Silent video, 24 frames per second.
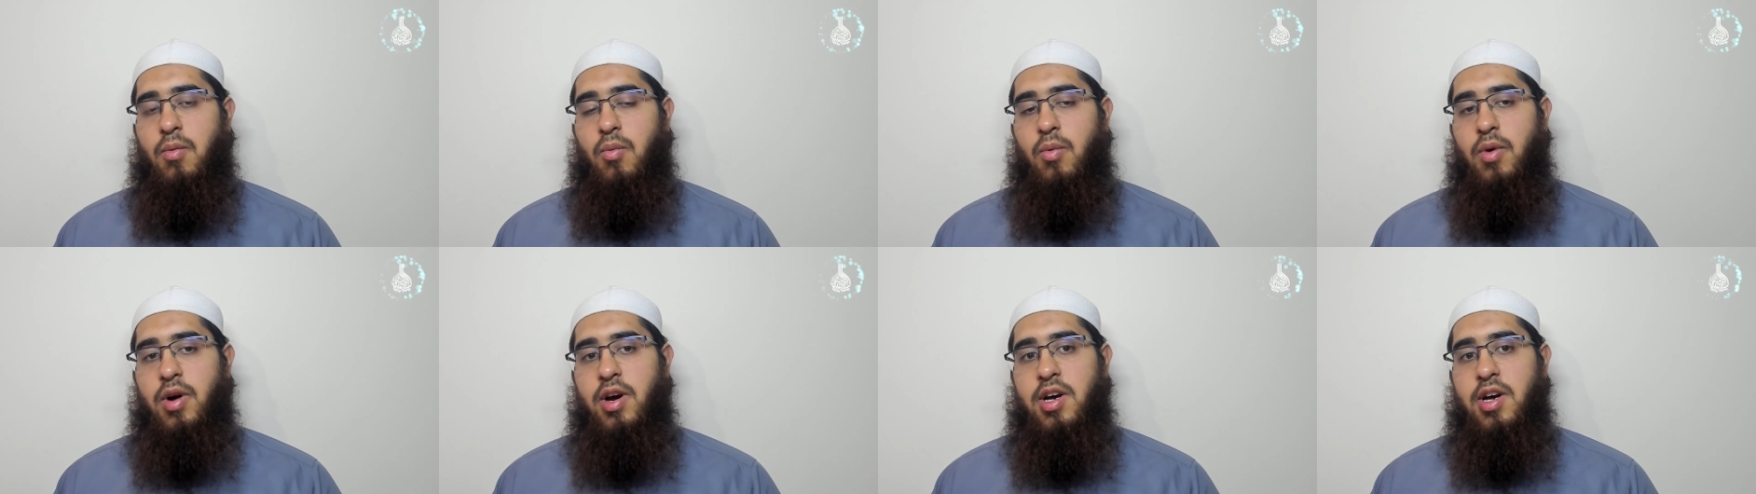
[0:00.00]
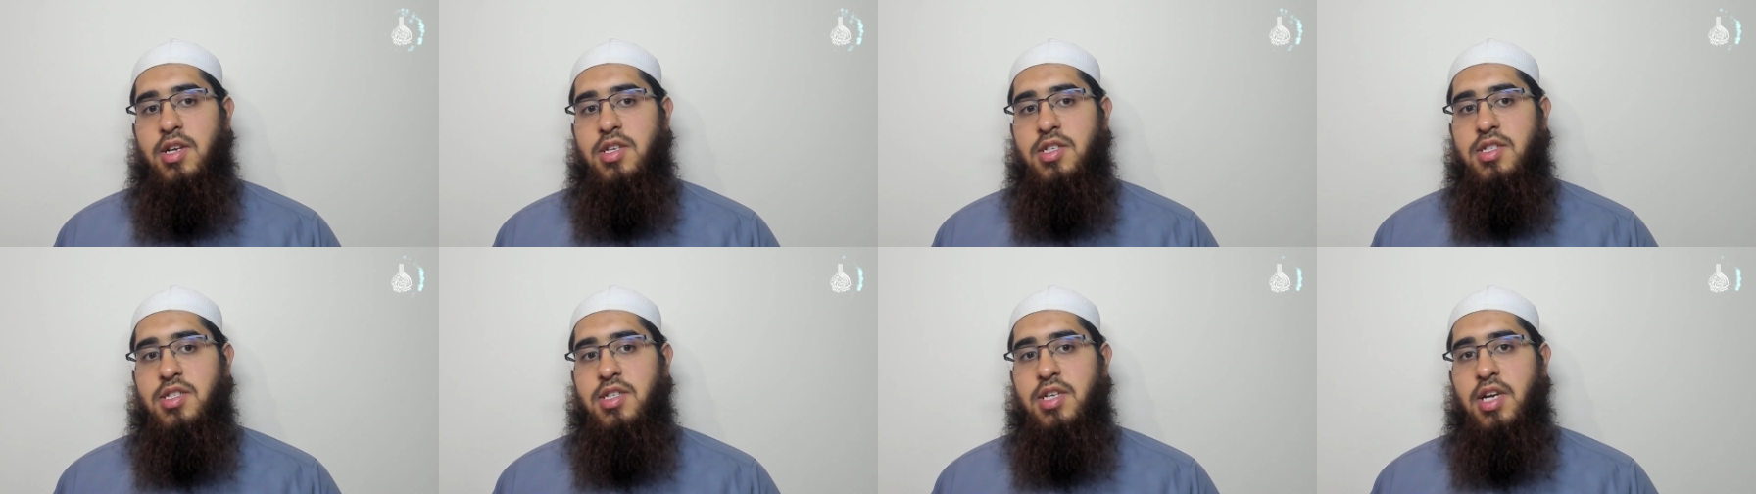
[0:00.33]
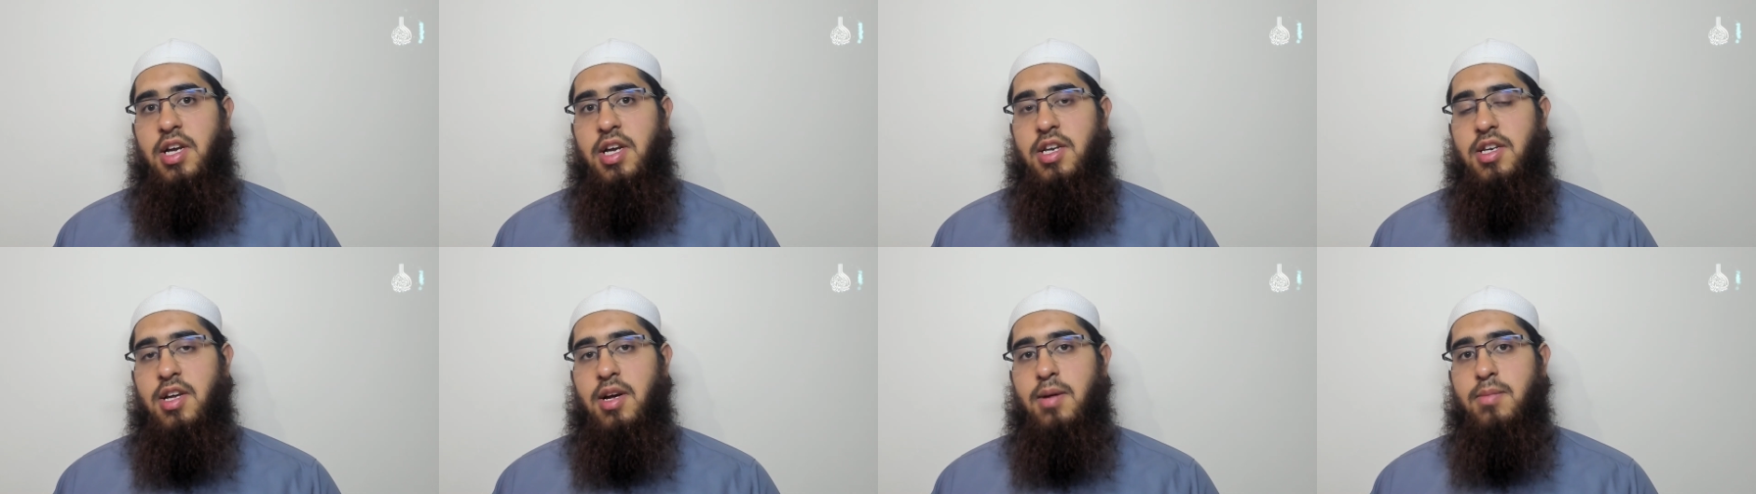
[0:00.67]
words
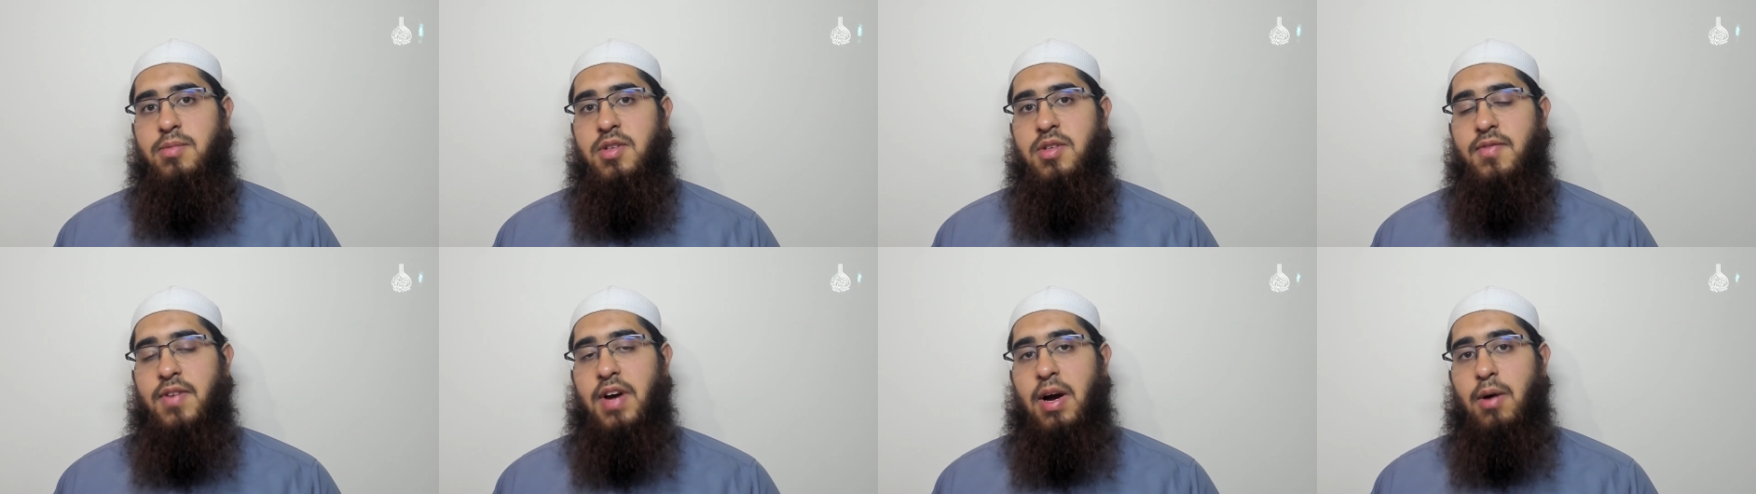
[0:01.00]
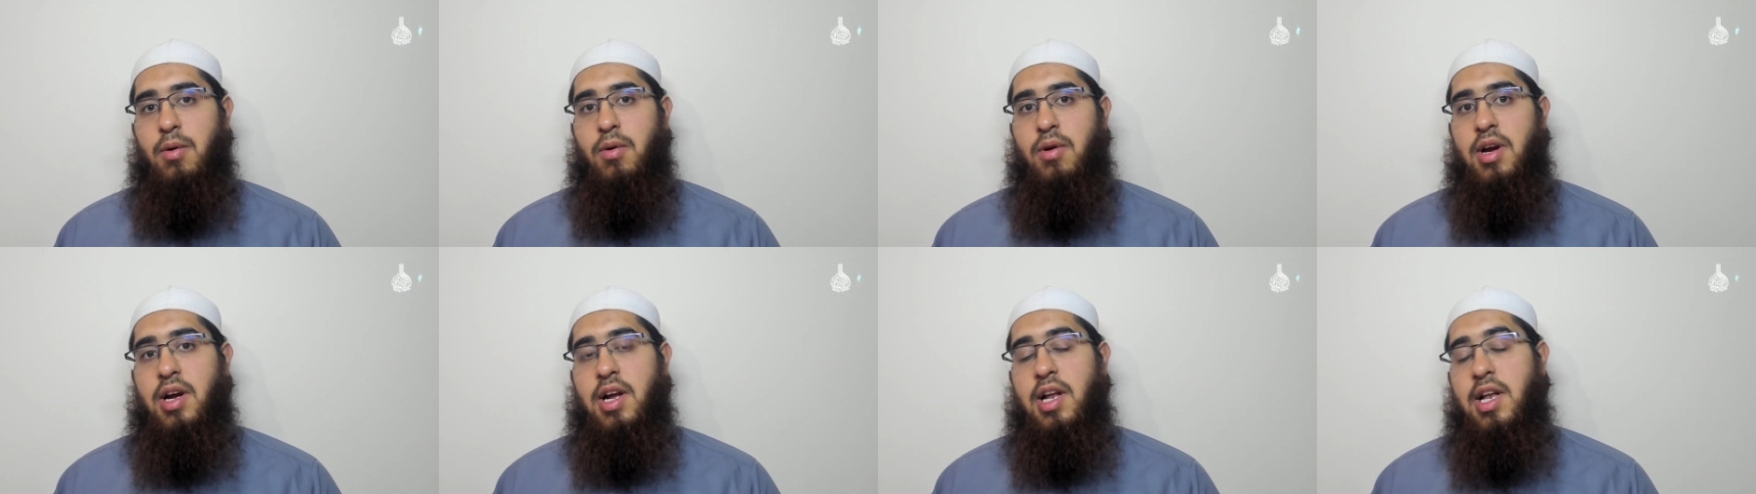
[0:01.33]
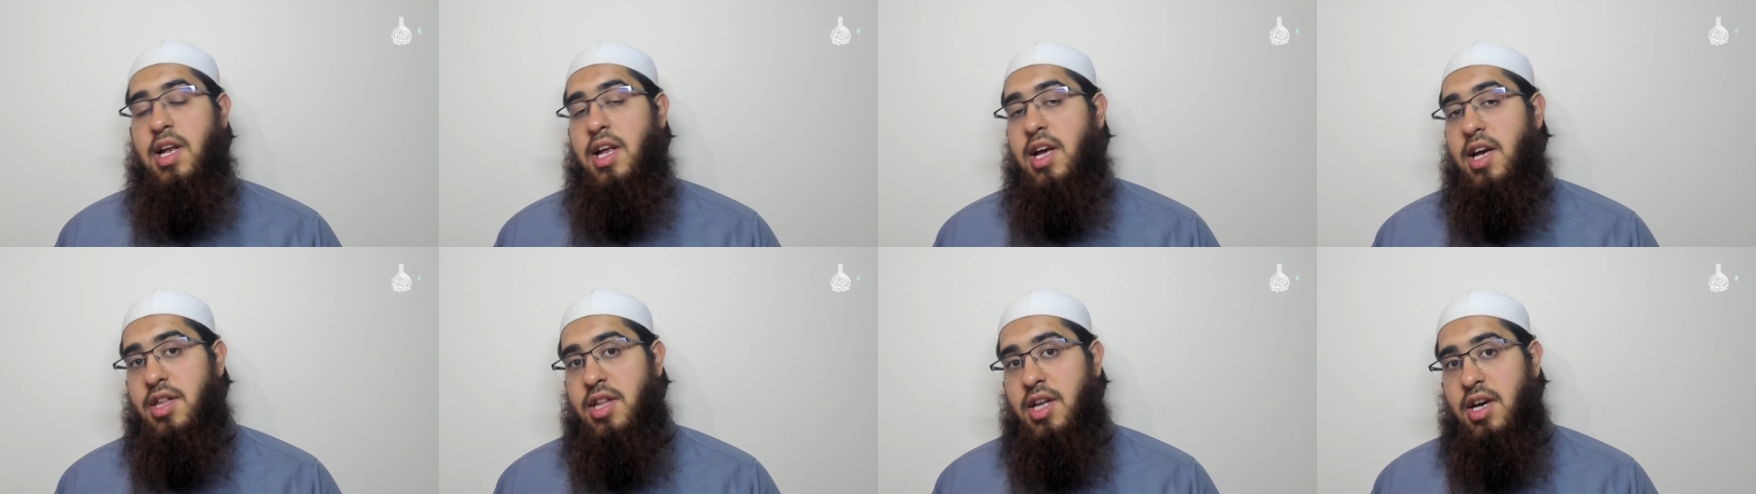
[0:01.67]
in terms of how
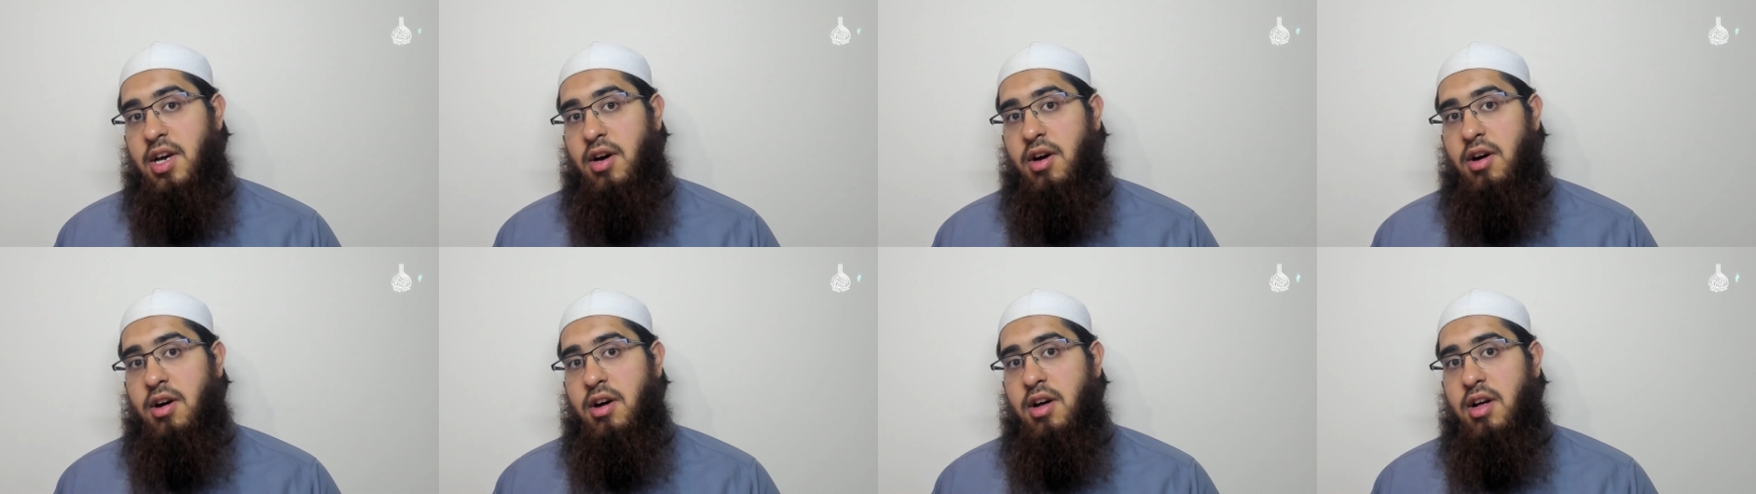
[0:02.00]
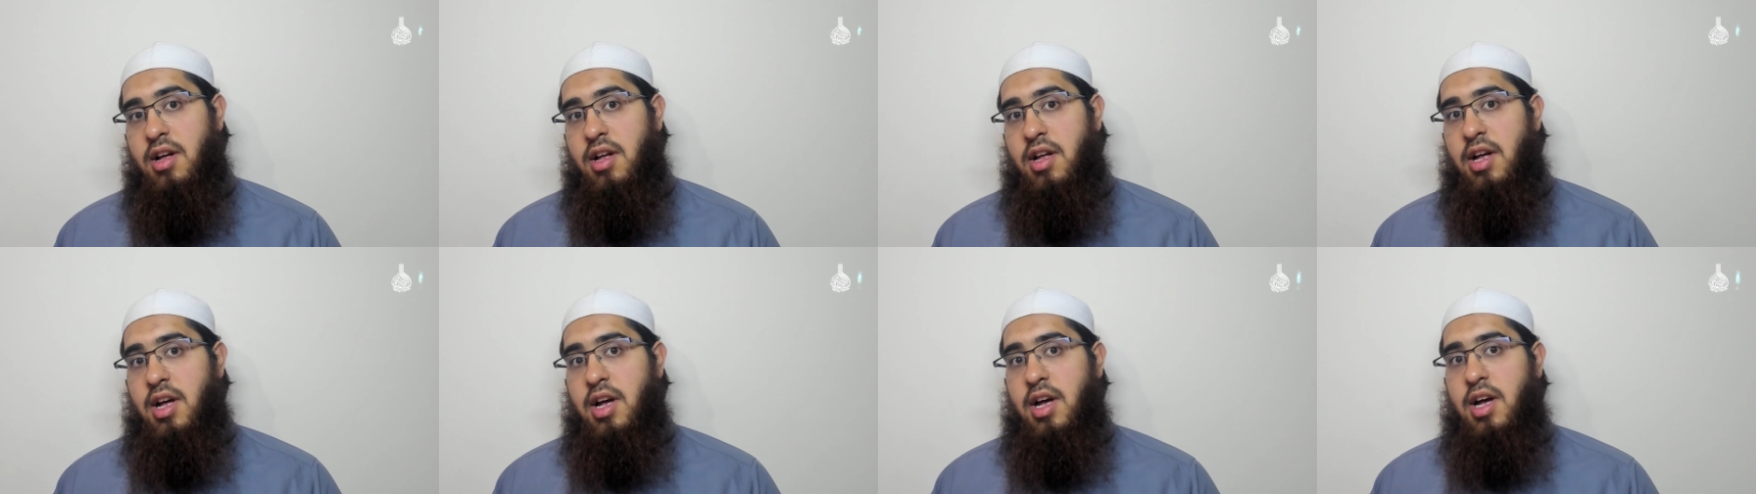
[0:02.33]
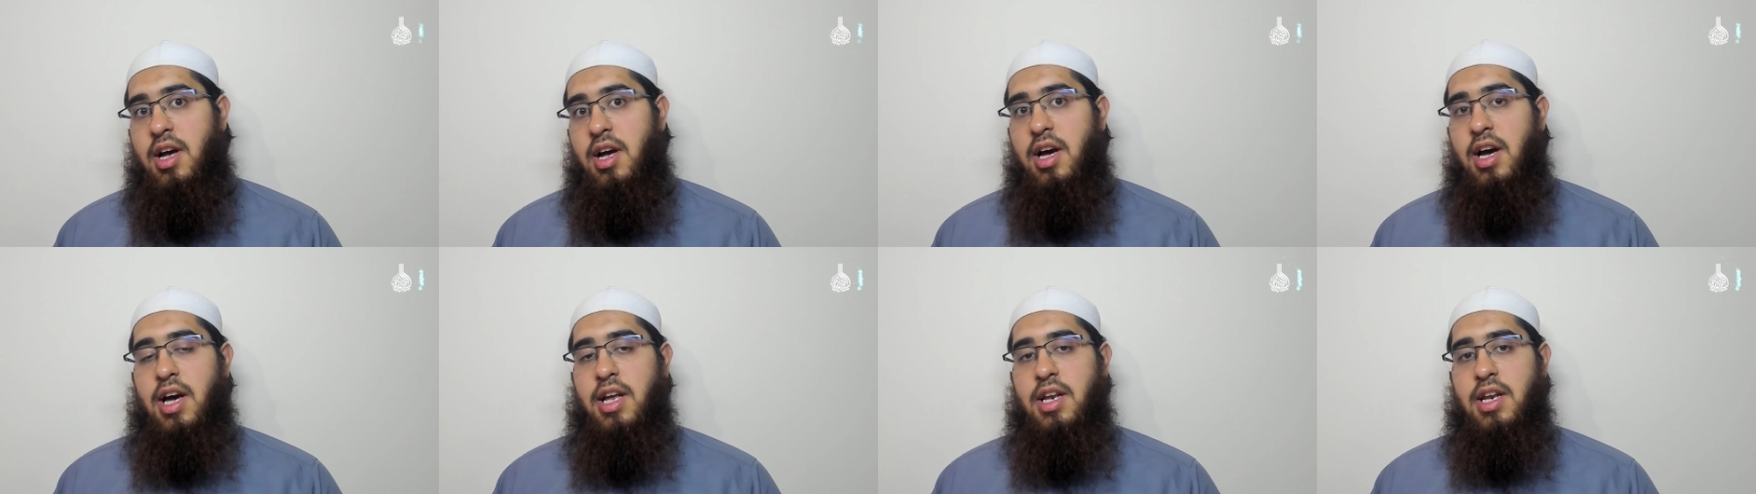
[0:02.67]
clear they are
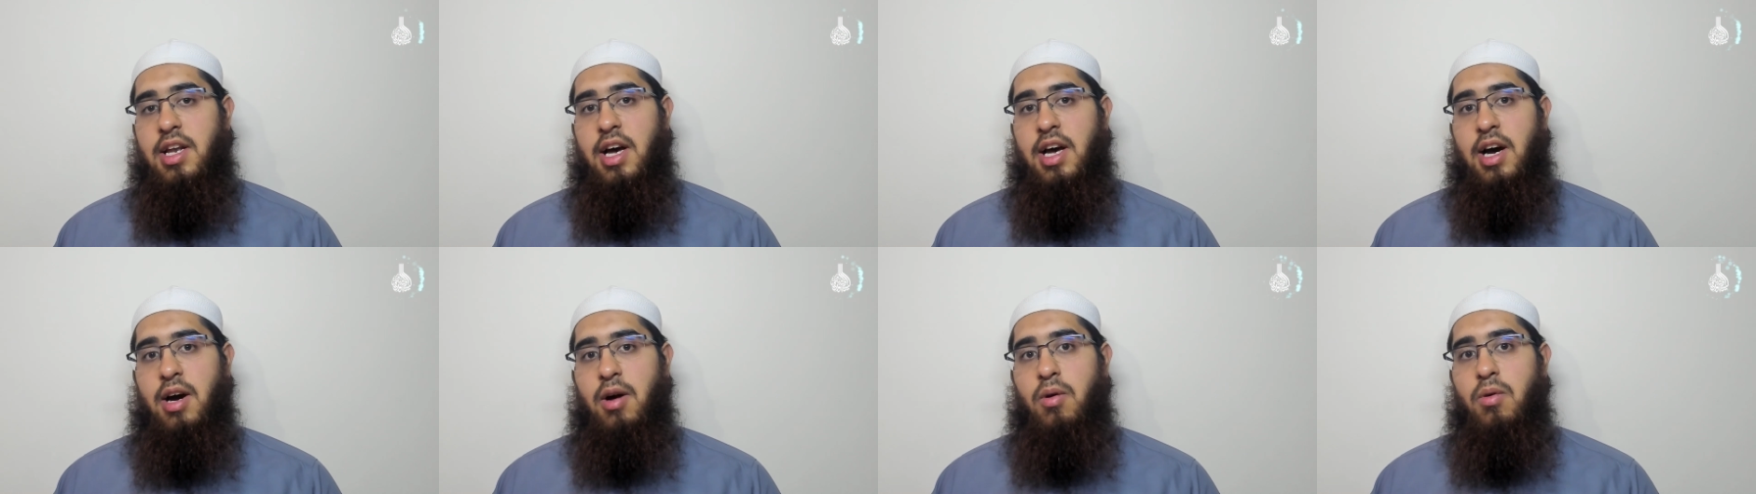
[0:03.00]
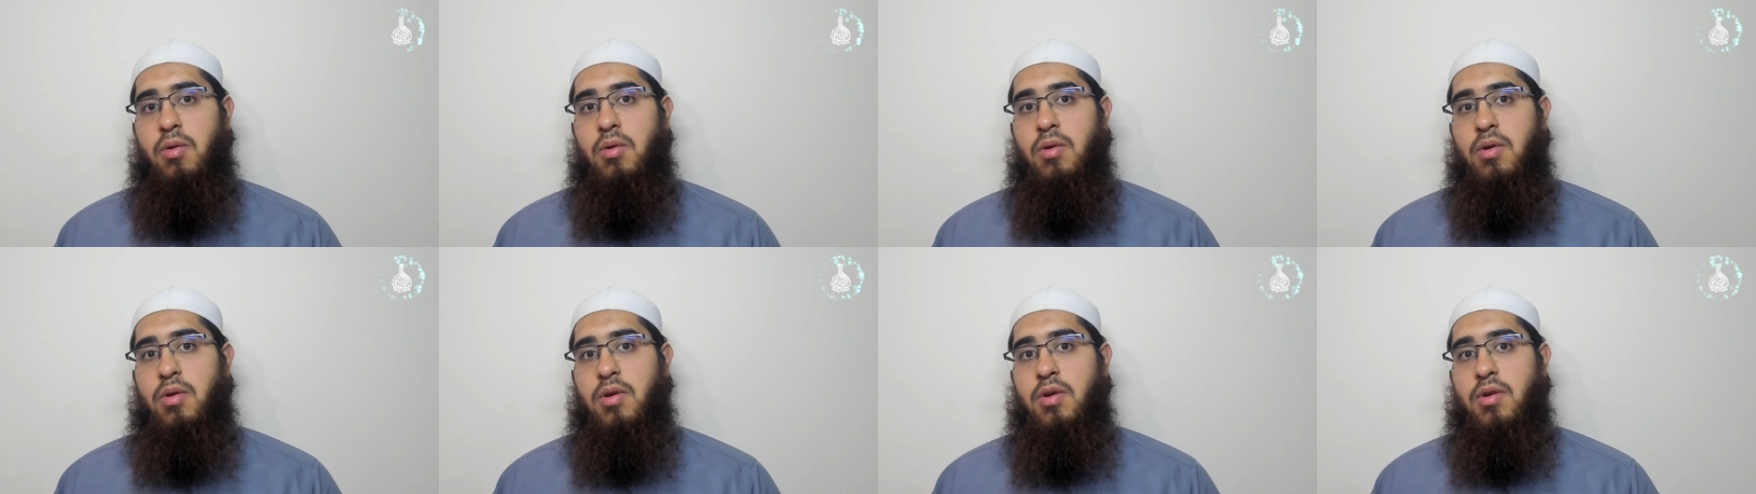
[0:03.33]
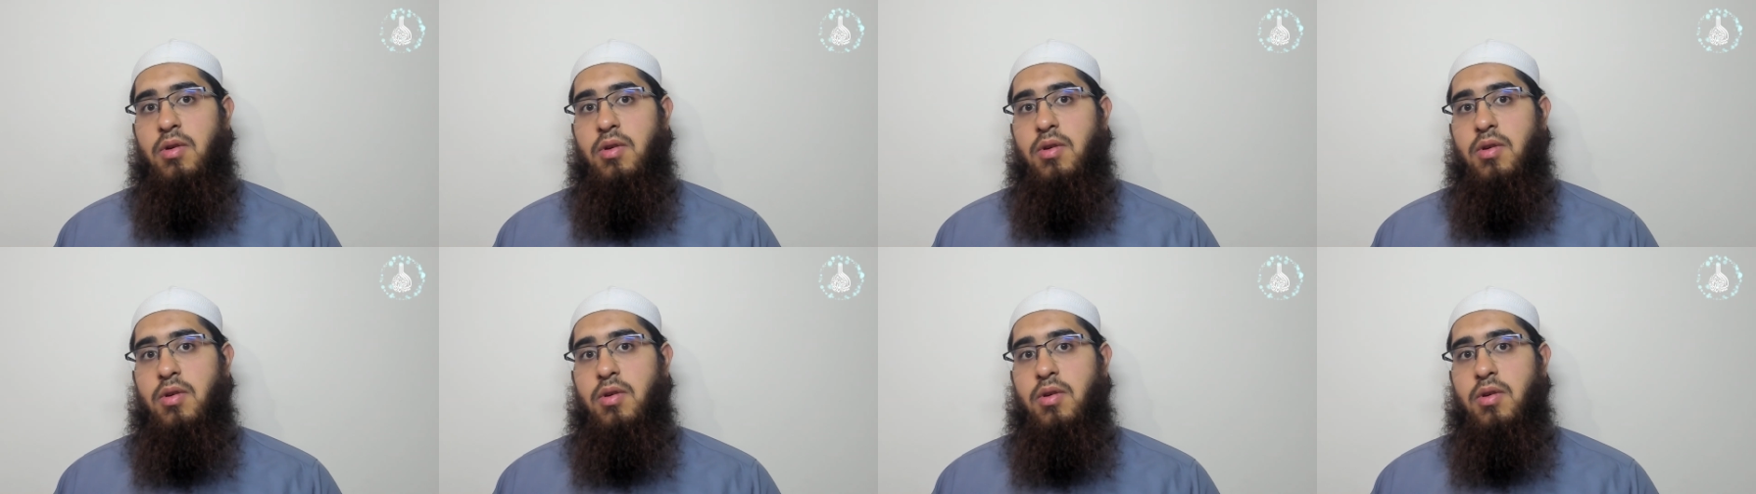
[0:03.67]
and how